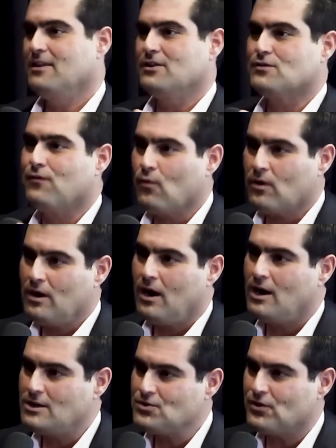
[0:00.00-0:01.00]
There's four
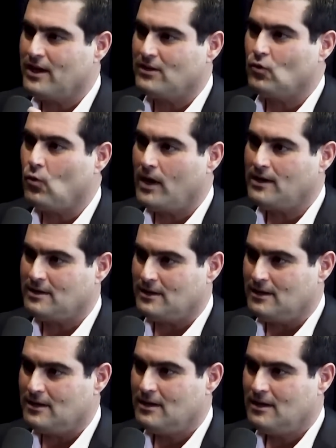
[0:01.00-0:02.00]
hundred
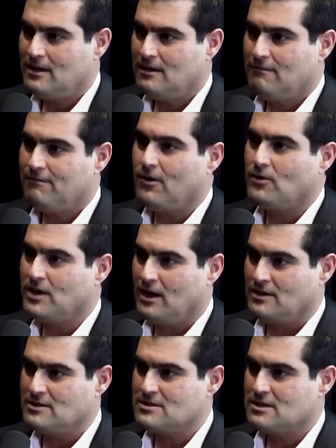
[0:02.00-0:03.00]
twenty
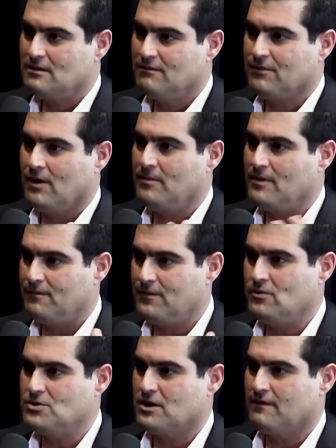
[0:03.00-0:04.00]
photons from the
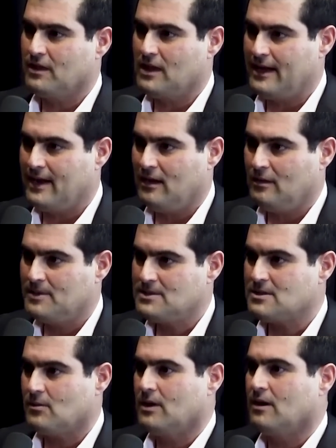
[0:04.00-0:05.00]
fusion of the light
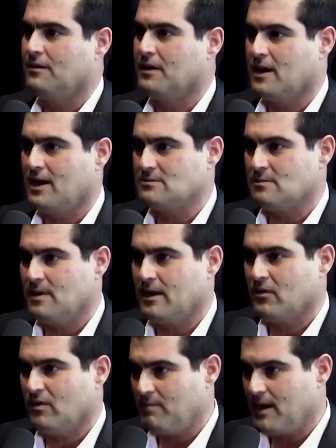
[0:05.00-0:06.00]
elements that we call the cosmic
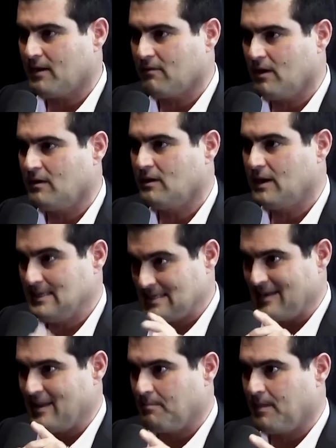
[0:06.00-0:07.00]
microwave background
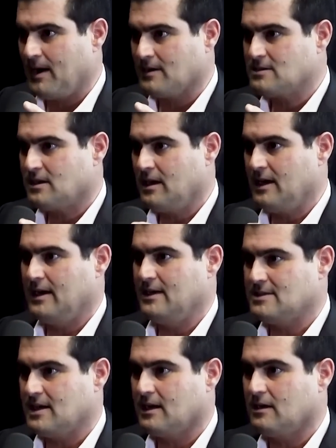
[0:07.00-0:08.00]
inside that box at any
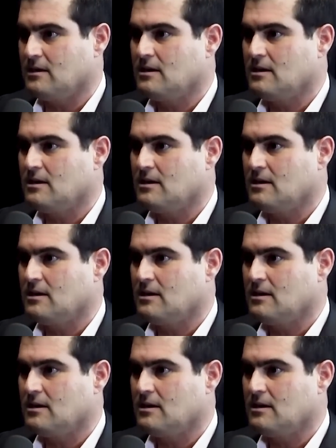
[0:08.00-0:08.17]
second.